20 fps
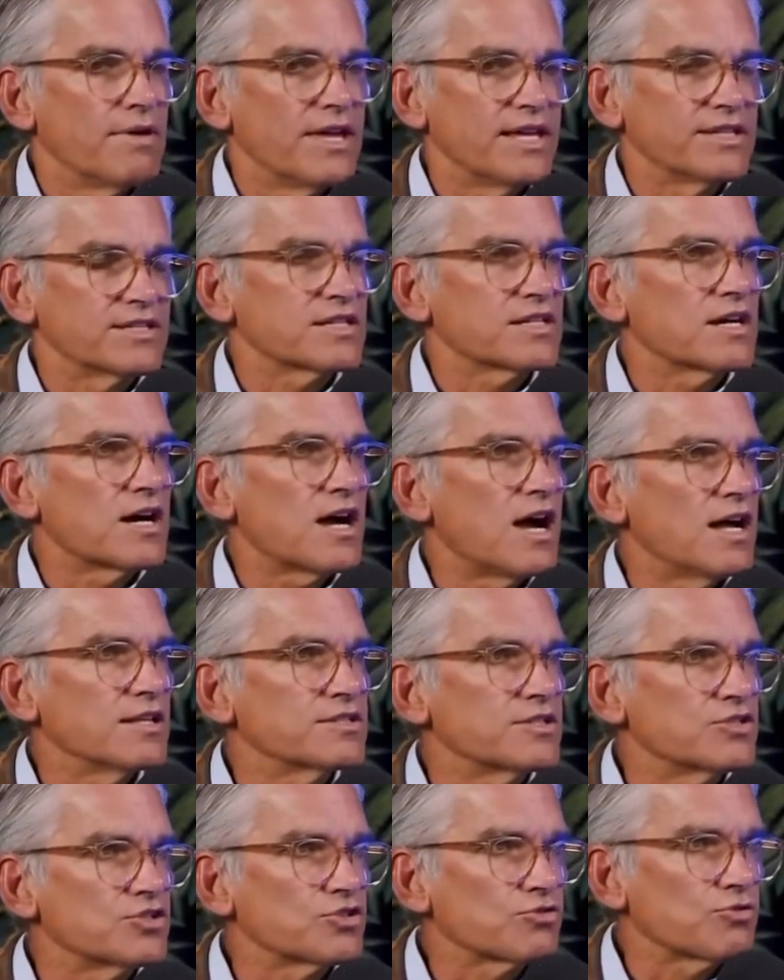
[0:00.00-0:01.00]
It's
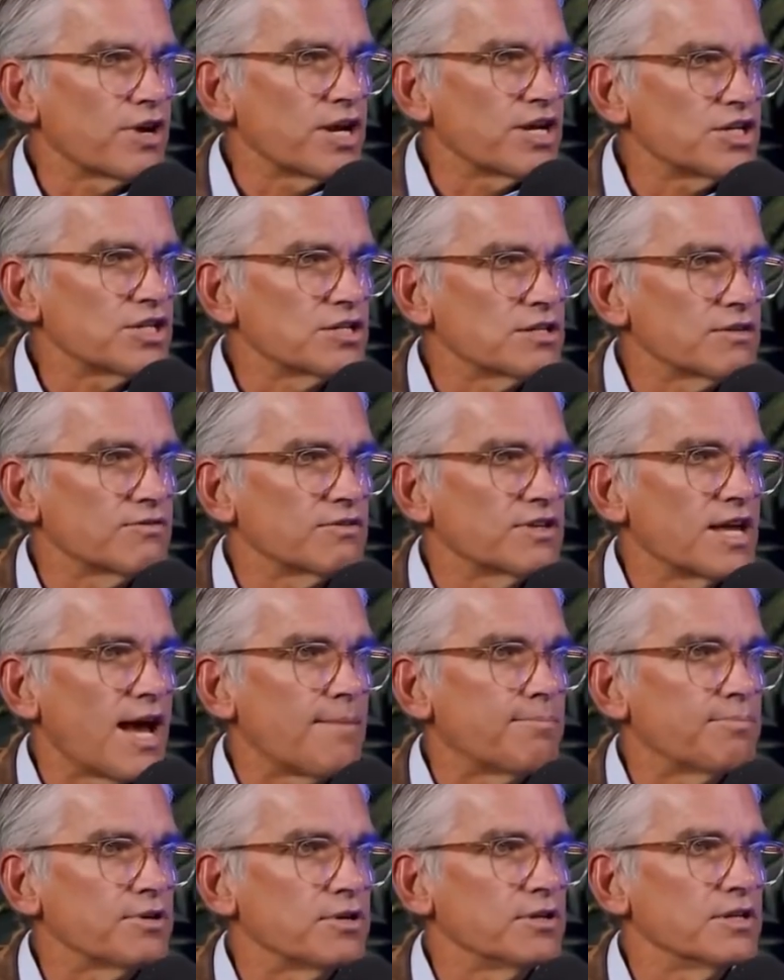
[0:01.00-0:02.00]
concentration of
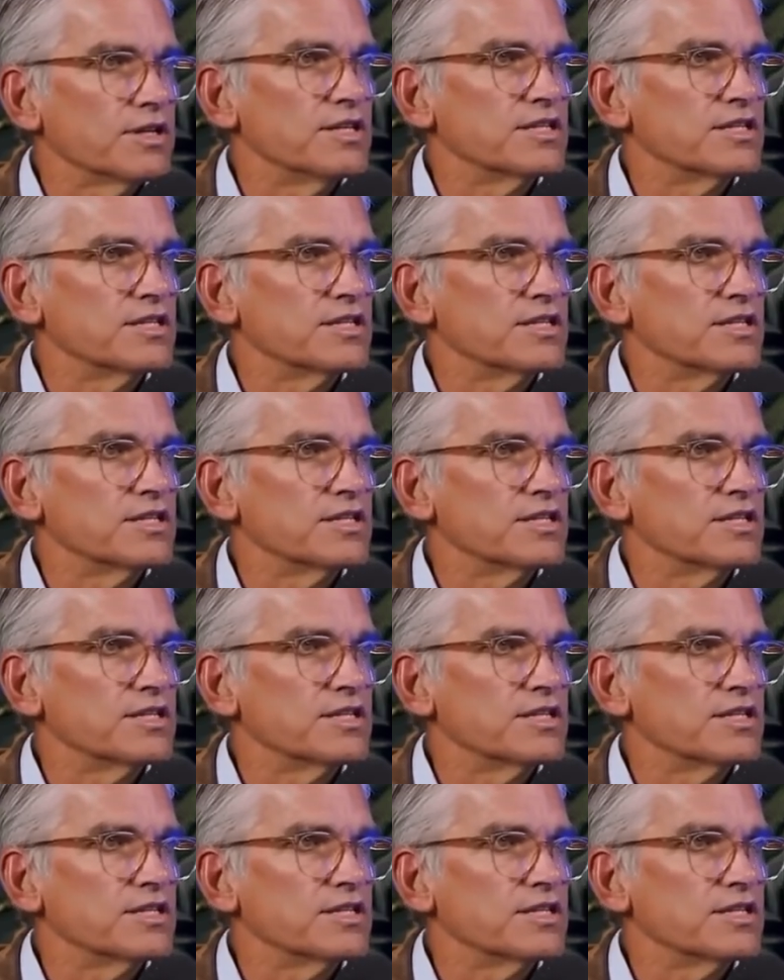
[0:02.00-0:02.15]
capital